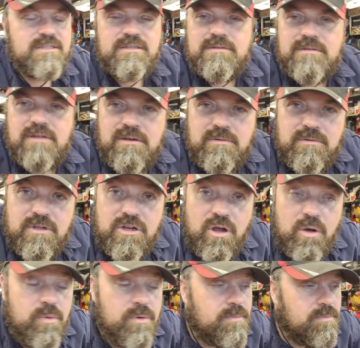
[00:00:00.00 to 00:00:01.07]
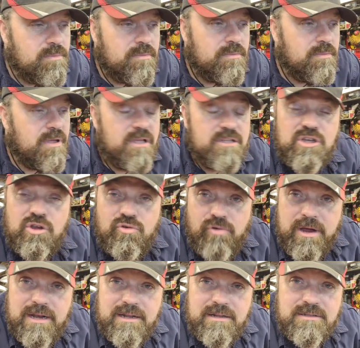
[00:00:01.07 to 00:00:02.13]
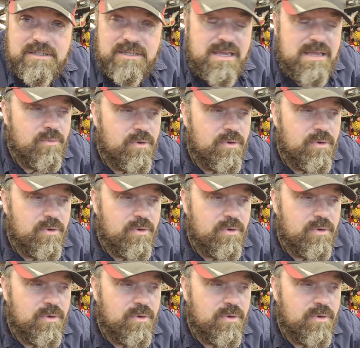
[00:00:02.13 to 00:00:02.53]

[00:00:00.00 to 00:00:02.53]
And you know, it's a great little team.